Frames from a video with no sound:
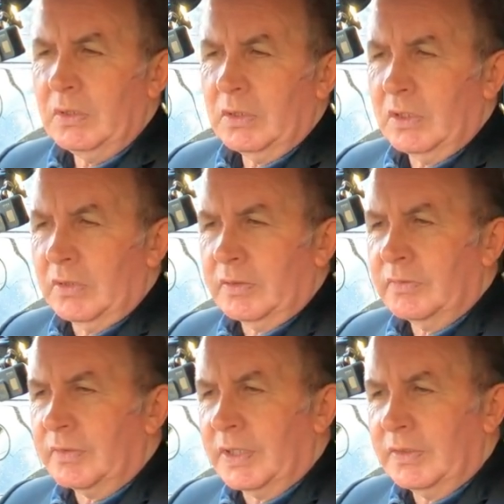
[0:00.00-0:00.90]
Oh,
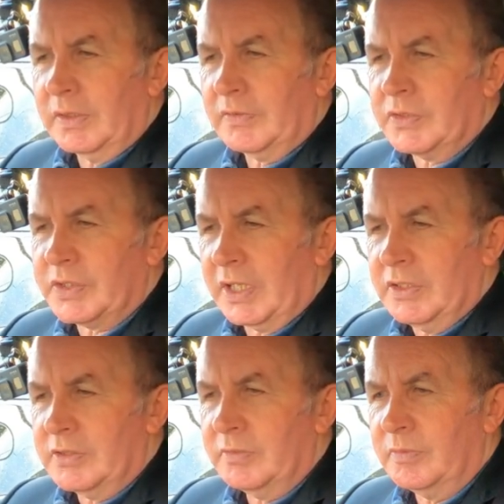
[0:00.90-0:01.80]
right, you have to sign
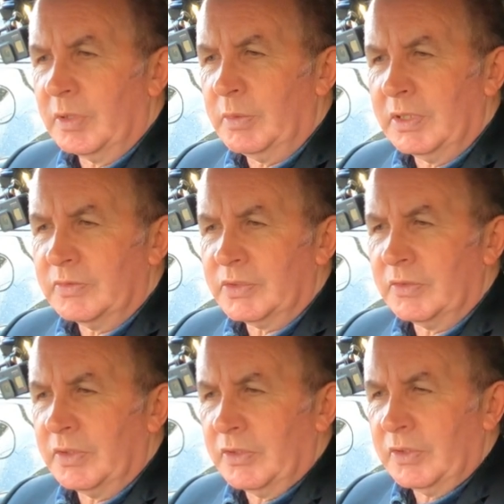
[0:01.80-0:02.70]
into mobile, so I'll
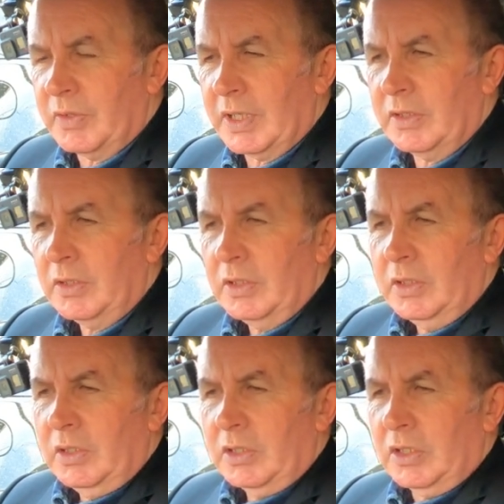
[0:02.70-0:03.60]
not do that.
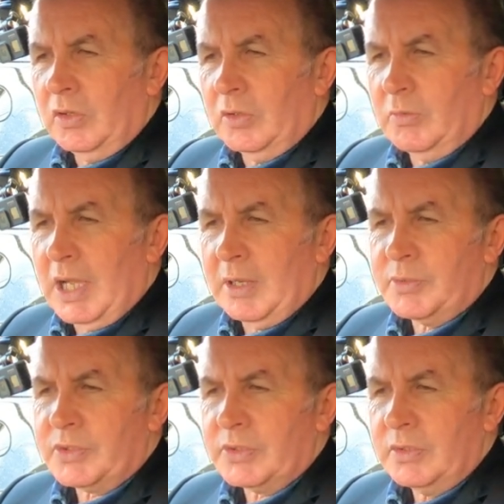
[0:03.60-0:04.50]
Google
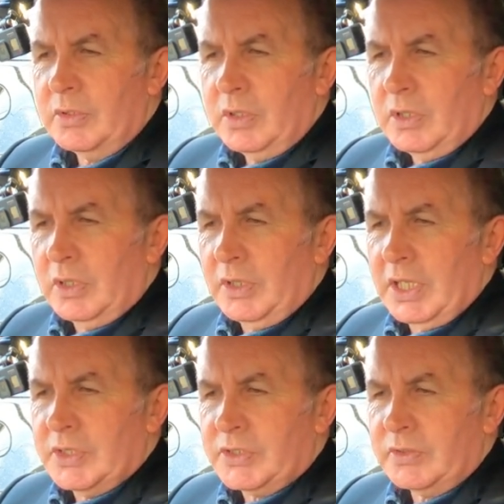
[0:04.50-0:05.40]
Maps, and
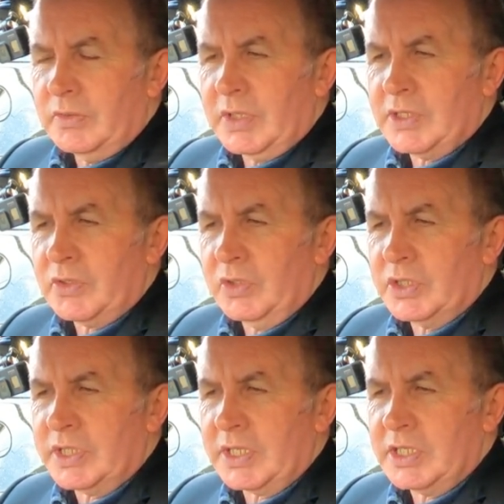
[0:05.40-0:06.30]
then there's all your
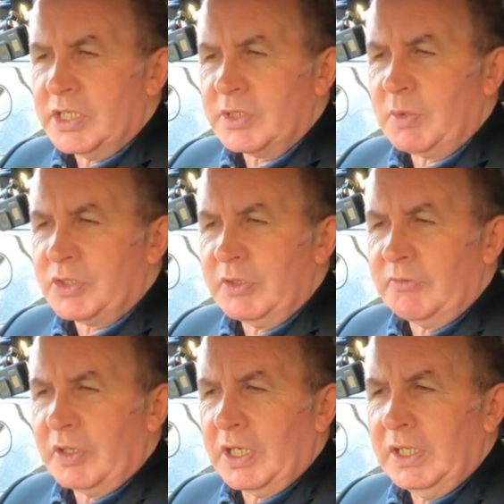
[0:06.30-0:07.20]
settings,
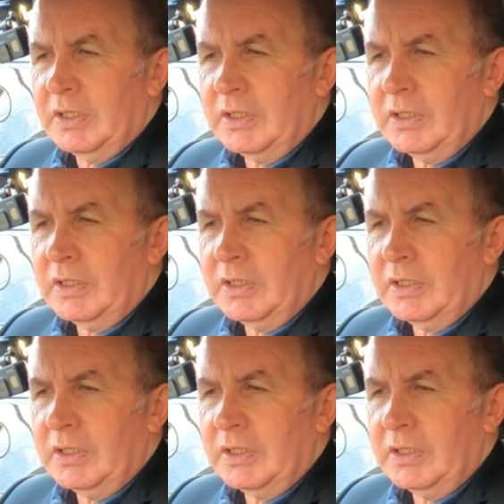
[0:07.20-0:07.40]
Spotify.